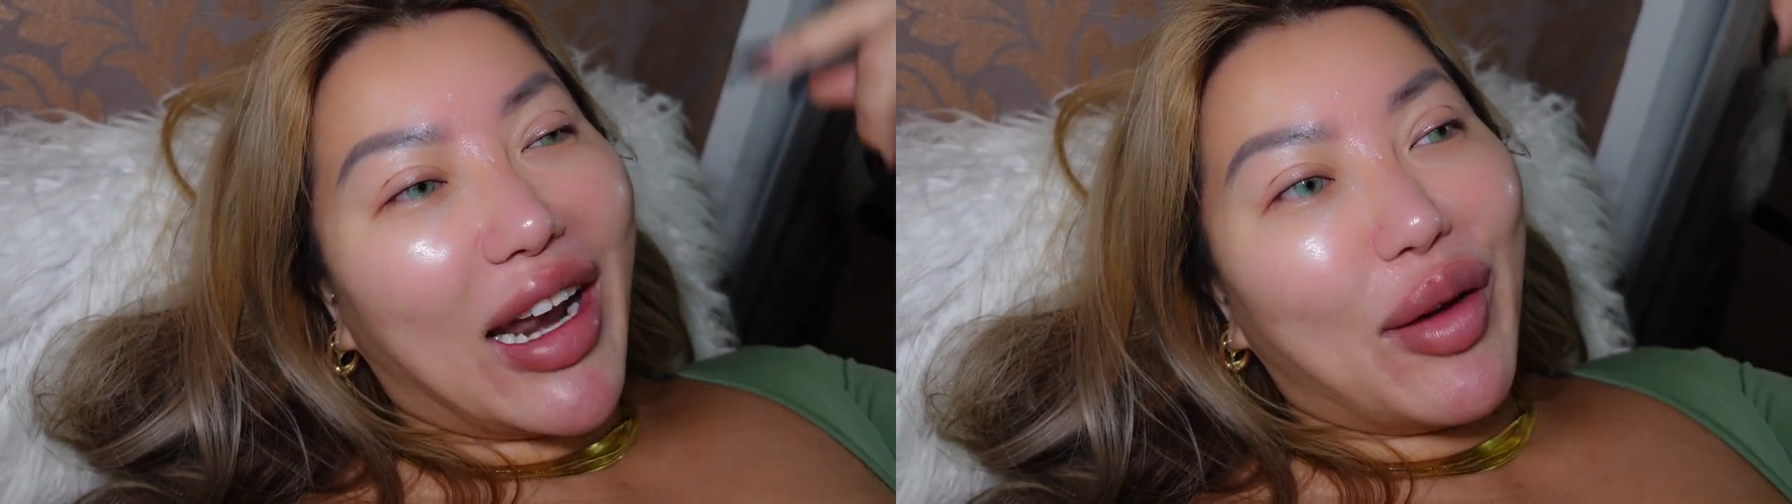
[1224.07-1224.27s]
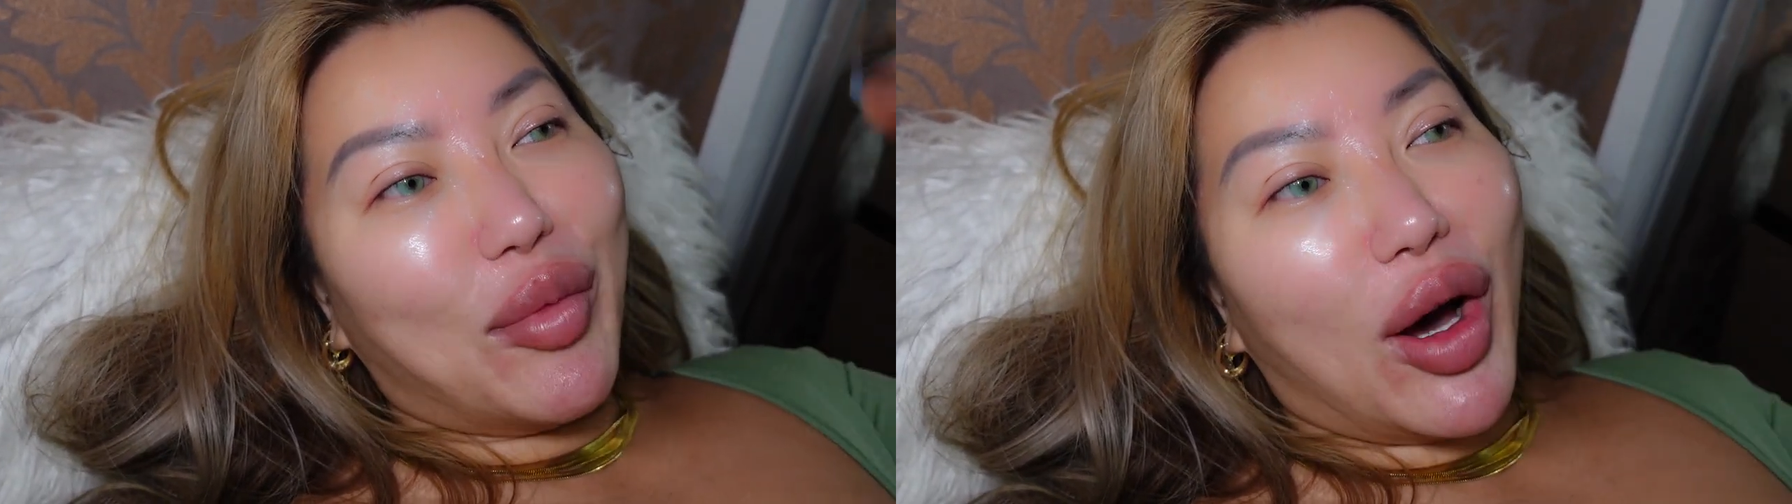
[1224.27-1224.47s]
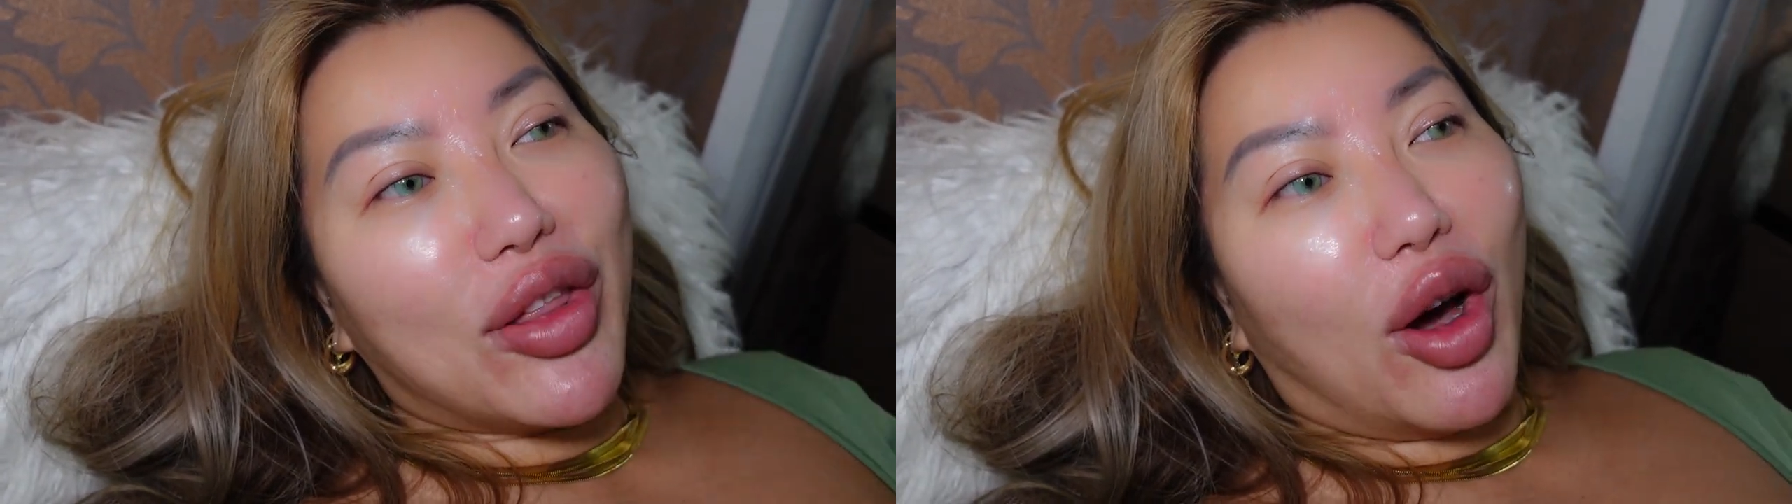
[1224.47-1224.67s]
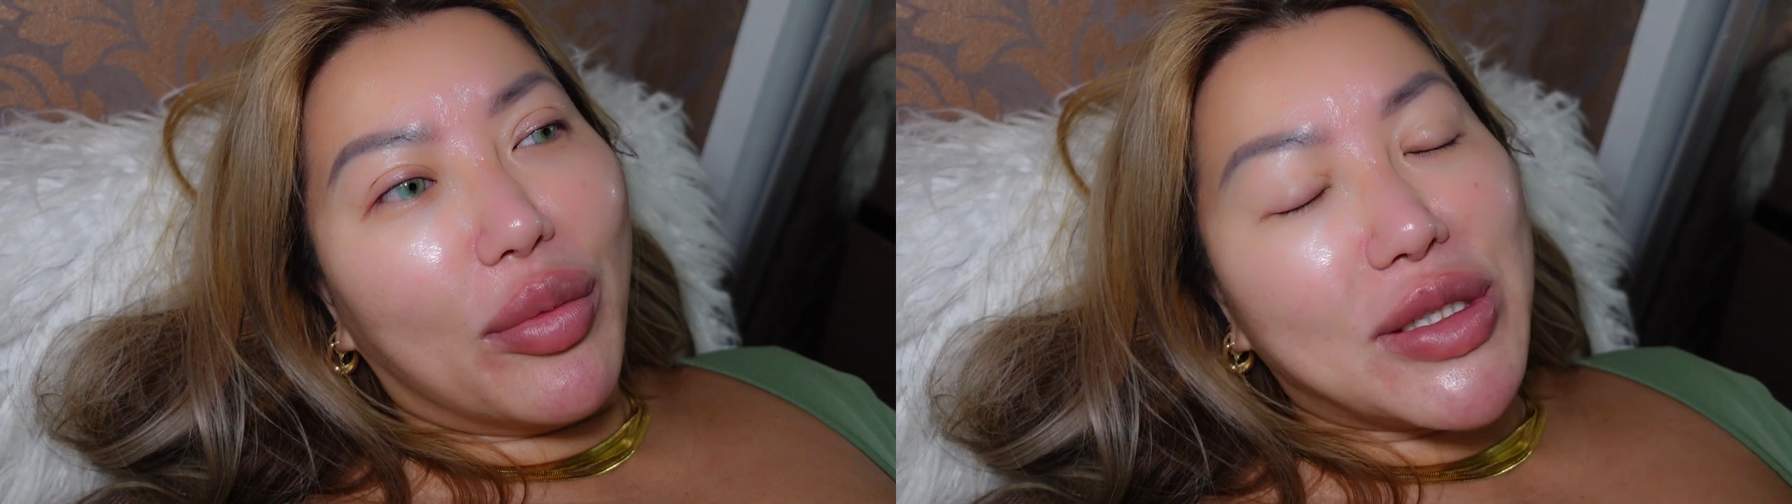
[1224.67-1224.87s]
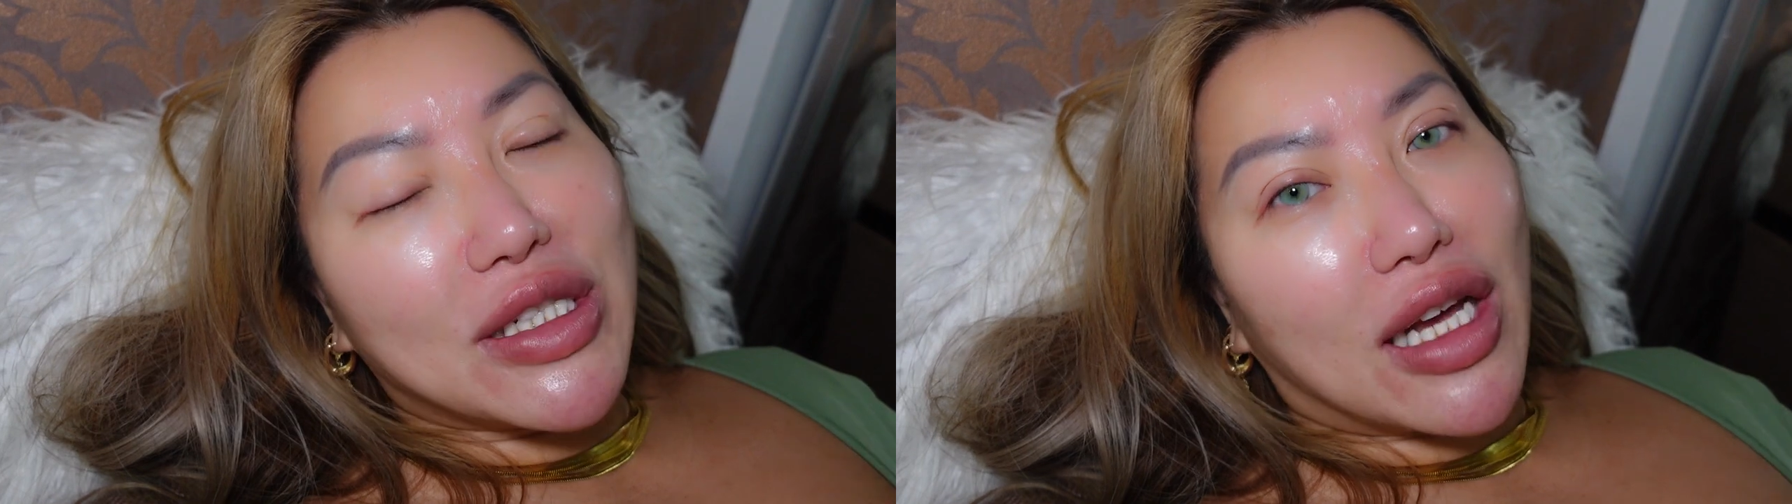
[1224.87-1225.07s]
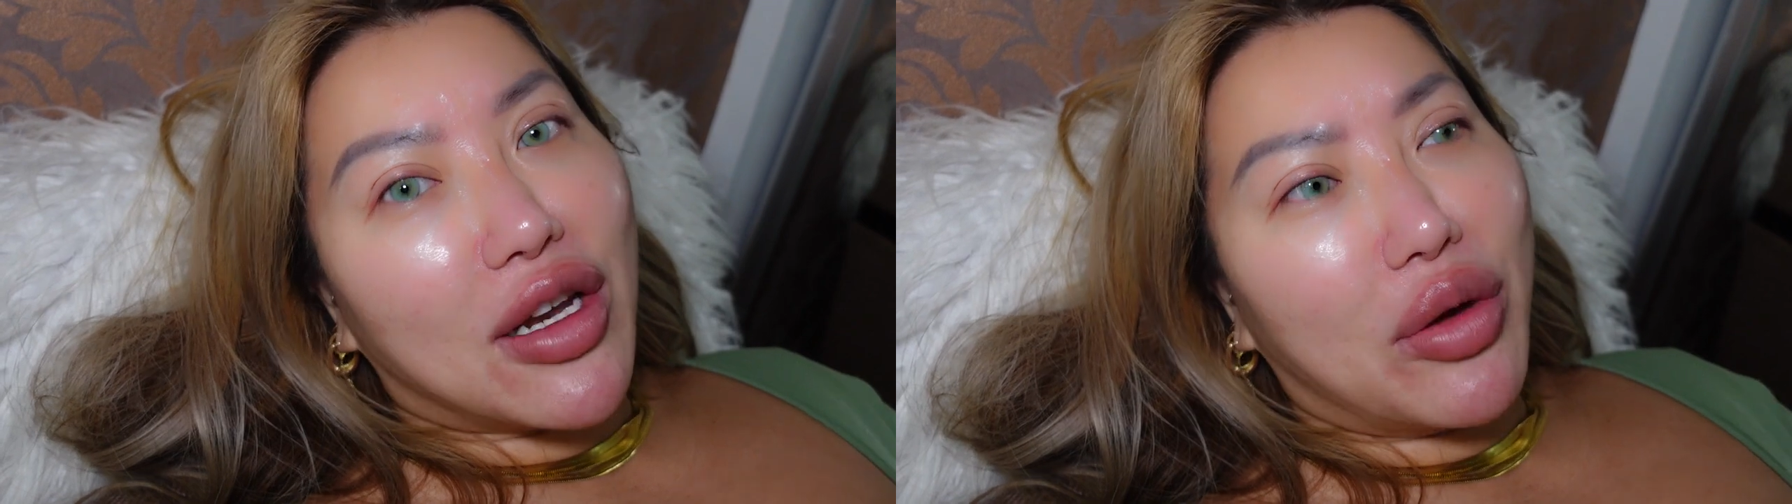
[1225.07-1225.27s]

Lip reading: Like, what are the options? I know